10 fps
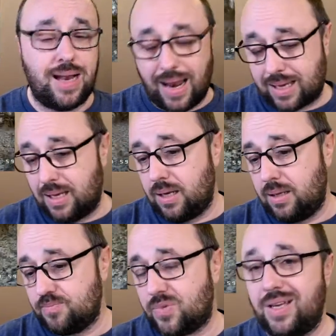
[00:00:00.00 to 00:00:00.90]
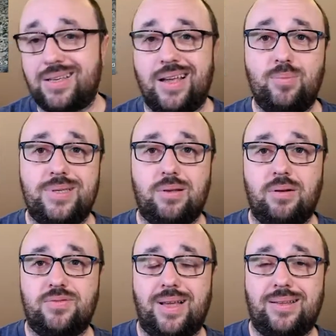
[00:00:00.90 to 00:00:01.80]
Luckily, it can be
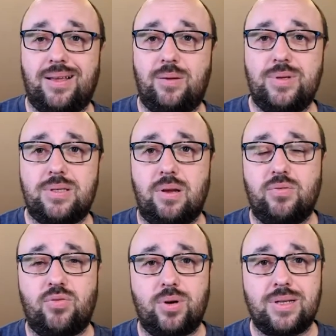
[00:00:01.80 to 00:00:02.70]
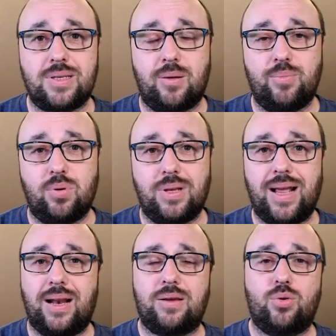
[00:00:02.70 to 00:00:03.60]
solved, and can be solved. For example,
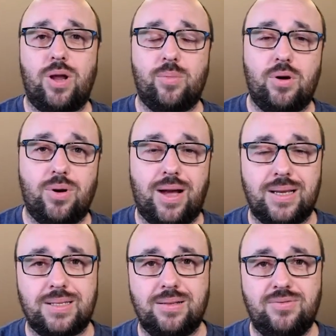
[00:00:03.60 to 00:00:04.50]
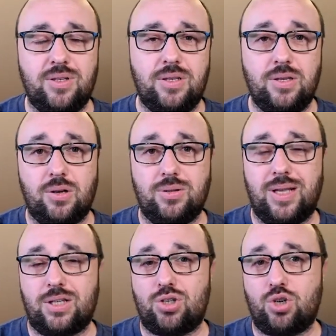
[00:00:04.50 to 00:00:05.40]
Gal Kramer has the video
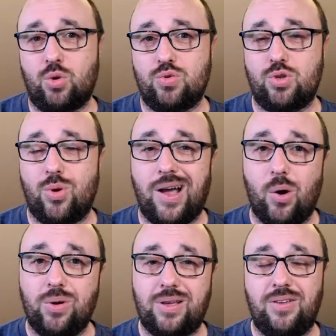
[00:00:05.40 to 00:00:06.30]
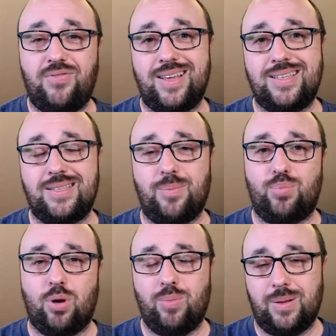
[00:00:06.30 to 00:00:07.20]
that shows you how he fixed the
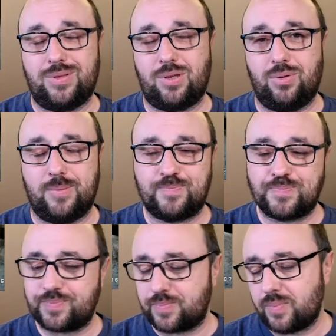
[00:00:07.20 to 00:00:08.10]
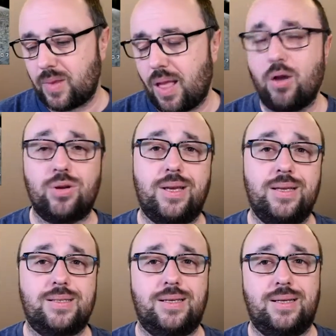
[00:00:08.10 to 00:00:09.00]
problems on
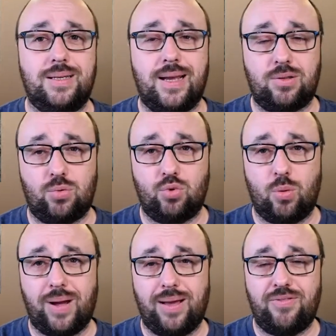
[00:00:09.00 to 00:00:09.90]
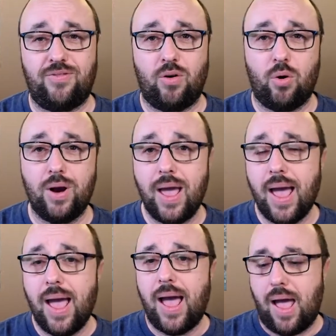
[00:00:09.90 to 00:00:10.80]
his Diatone Roma
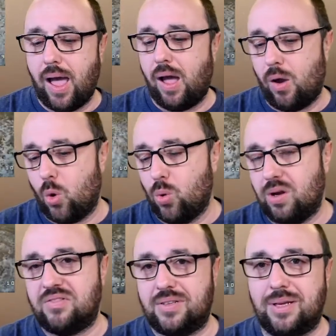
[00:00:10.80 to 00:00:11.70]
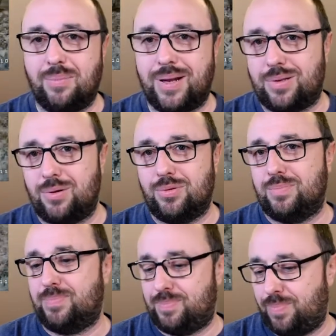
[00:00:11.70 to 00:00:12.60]
F4 with the
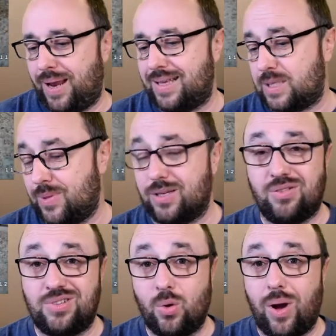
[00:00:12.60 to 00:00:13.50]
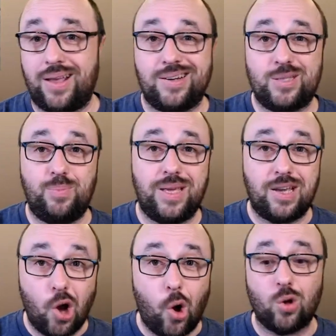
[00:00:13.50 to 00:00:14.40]
better placement of the wires,
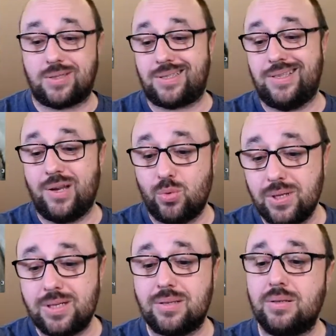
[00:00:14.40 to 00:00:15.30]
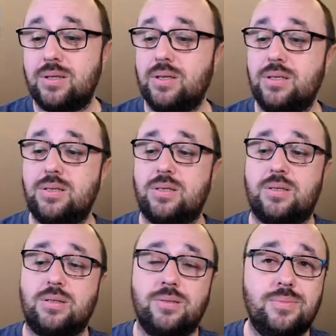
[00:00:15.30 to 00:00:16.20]
because the reason
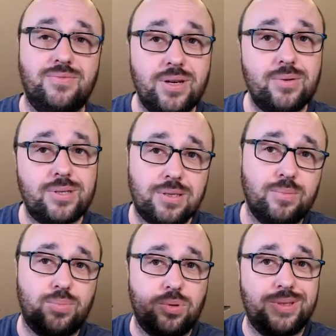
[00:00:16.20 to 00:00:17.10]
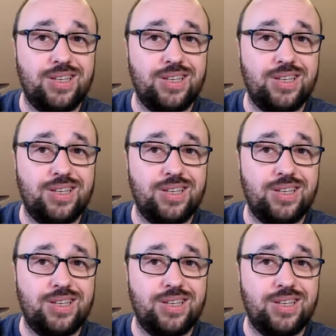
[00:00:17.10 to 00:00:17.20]
is very simple.